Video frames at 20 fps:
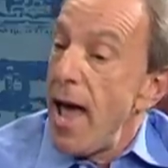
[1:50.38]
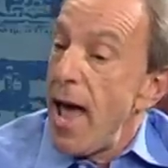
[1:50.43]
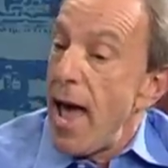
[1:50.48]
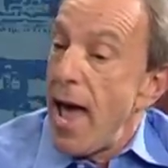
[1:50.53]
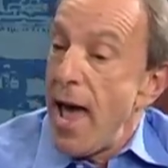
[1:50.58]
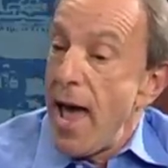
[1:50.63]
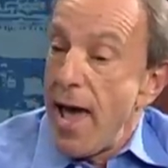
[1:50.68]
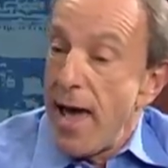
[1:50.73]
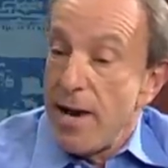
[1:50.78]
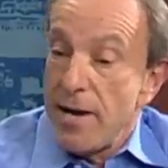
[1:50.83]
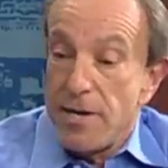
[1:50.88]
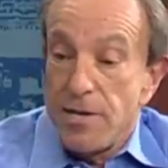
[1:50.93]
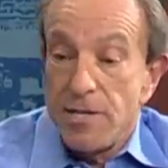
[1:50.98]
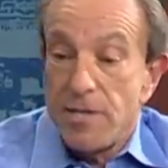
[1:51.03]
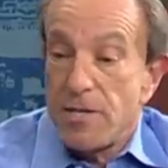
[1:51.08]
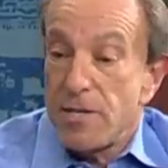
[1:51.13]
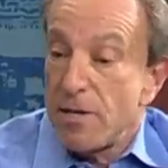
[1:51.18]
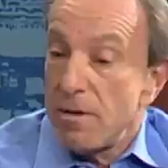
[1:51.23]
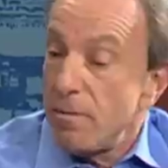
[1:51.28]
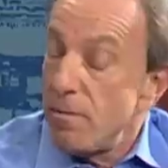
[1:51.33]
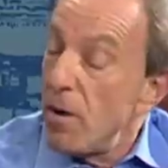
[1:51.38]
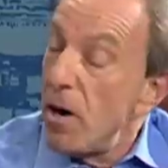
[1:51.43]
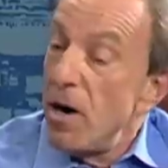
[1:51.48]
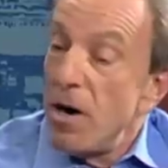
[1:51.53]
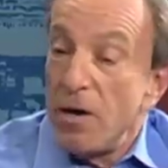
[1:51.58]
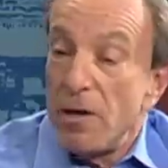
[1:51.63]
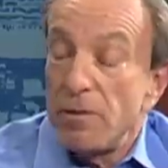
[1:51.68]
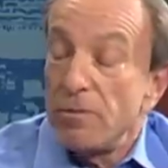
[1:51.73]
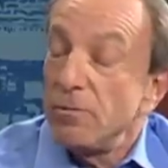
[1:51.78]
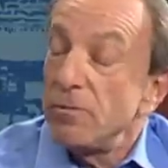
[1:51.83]
and
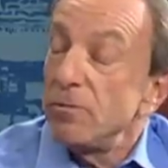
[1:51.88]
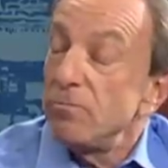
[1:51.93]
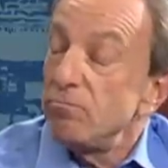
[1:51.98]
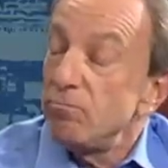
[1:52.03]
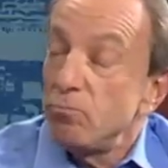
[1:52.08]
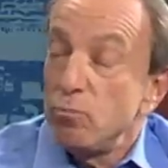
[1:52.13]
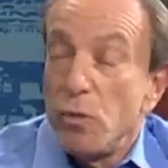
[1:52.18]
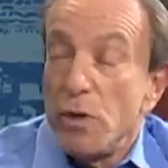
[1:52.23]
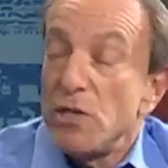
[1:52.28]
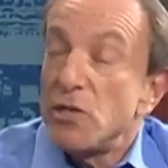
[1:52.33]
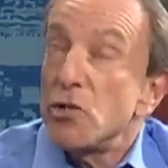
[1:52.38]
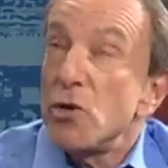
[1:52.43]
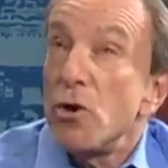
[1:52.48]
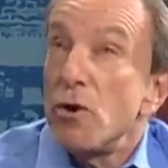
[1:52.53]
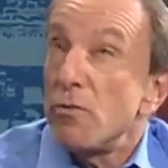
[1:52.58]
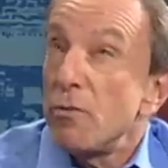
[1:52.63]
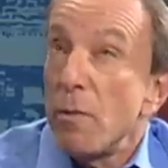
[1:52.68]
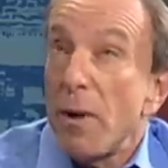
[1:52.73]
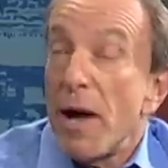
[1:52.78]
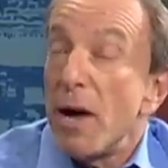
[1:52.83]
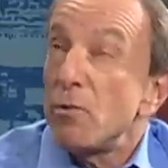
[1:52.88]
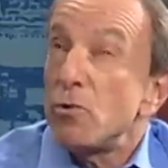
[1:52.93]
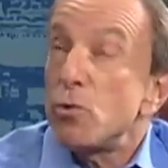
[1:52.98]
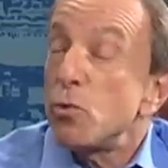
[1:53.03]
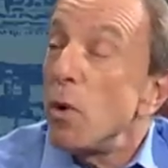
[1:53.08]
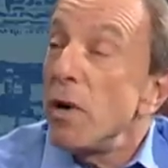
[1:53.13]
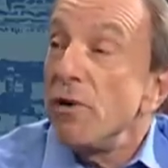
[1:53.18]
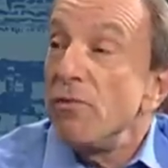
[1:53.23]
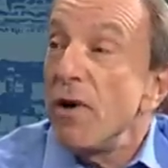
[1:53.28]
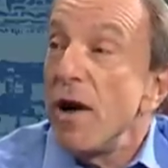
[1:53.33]
uh, we serve about
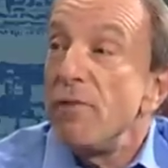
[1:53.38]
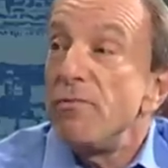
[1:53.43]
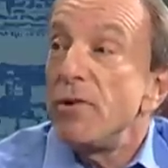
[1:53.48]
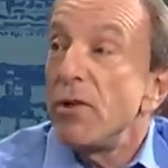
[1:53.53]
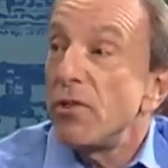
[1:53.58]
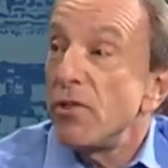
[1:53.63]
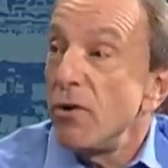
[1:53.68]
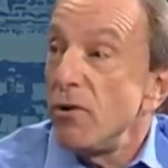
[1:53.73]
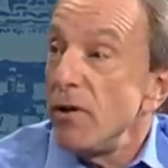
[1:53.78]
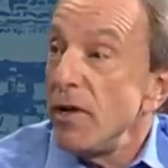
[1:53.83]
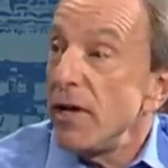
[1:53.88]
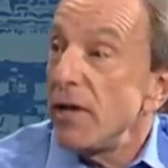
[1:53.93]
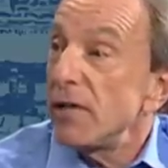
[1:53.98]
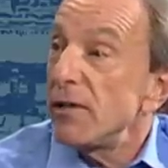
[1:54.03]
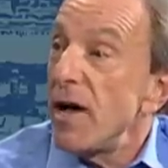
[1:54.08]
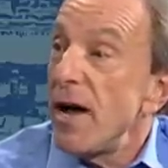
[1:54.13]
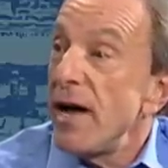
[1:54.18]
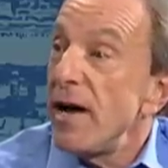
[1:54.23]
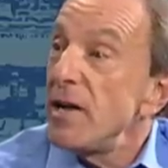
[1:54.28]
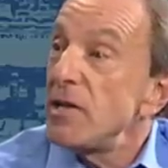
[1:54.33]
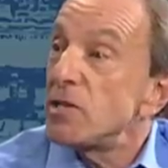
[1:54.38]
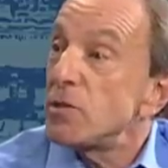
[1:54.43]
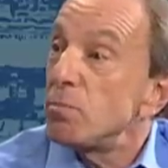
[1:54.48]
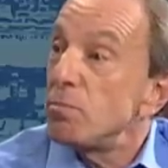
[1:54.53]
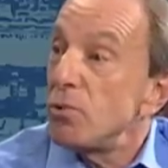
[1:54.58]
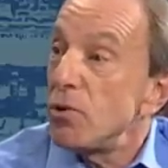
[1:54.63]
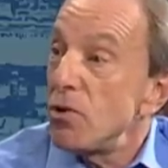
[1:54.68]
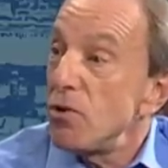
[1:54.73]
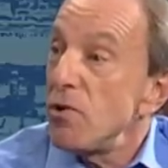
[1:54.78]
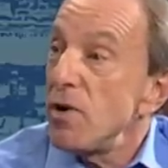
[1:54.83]
25 to 30 clients
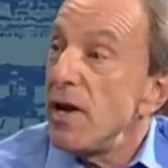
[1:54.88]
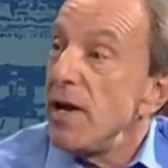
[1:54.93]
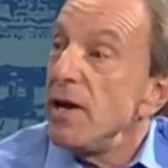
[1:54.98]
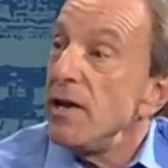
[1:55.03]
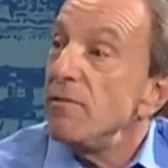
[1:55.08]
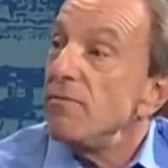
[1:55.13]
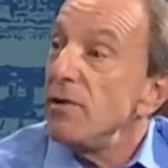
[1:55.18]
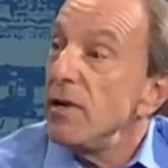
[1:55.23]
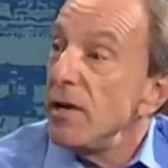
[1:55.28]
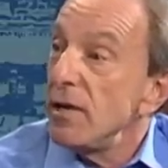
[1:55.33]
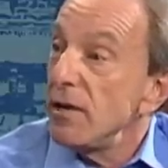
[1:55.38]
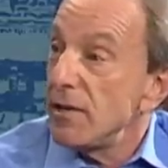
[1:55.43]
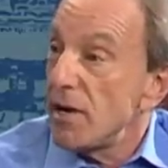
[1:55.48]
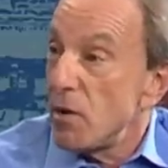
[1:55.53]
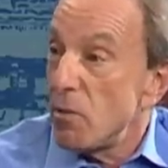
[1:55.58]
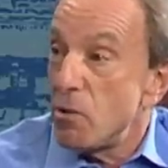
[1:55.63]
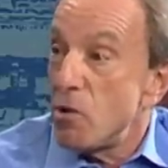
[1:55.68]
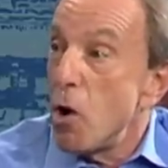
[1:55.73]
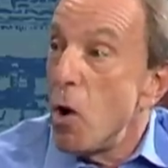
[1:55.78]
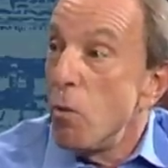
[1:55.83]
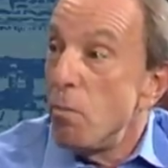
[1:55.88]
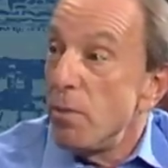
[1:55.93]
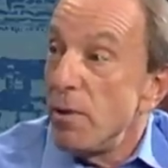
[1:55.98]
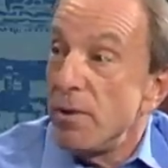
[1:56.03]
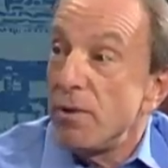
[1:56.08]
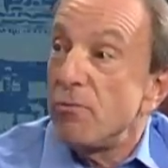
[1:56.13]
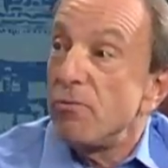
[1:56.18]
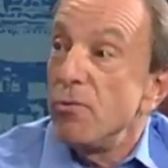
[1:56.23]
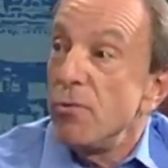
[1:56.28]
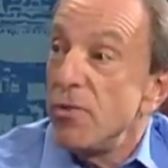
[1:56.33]
per evening that were
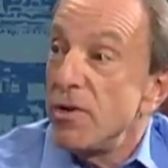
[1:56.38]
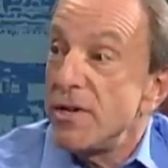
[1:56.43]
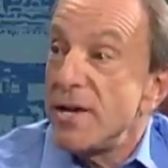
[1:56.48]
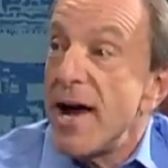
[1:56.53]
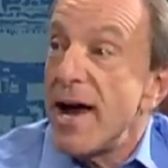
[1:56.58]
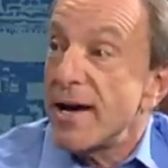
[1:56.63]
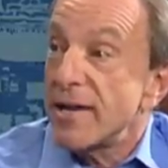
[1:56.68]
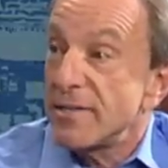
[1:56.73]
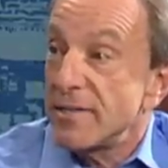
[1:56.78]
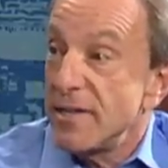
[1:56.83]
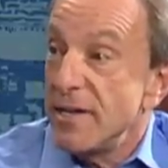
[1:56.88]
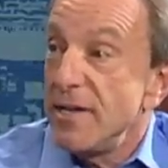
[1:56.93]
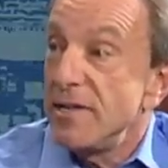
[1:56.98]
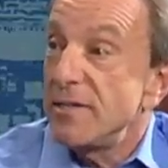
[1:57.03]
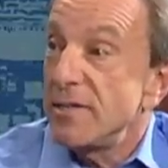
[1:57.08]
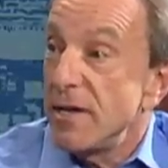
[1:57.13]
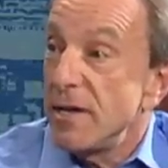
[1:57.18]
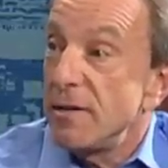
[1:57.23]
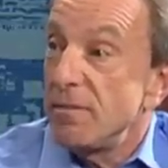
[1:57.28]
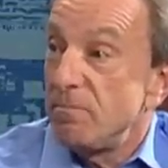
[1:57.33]
open through the tax season.